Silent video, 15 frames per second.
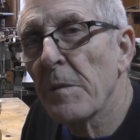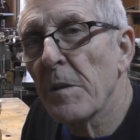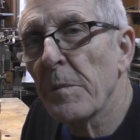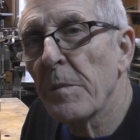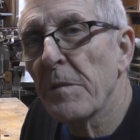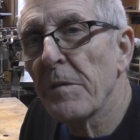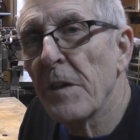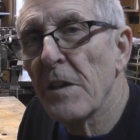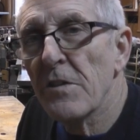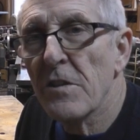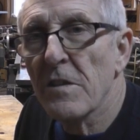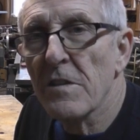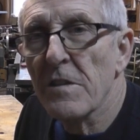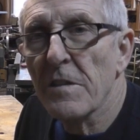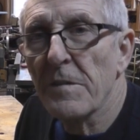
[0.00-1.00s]
of the
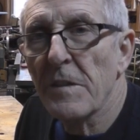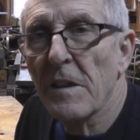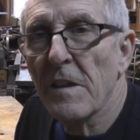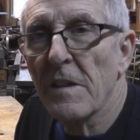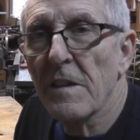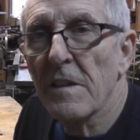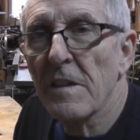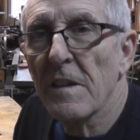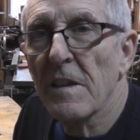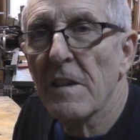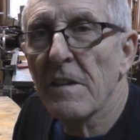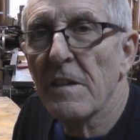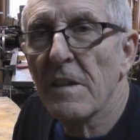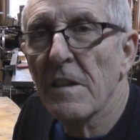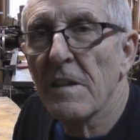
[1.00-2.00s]
professionals have done it,
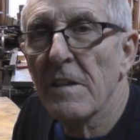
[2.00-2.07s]
and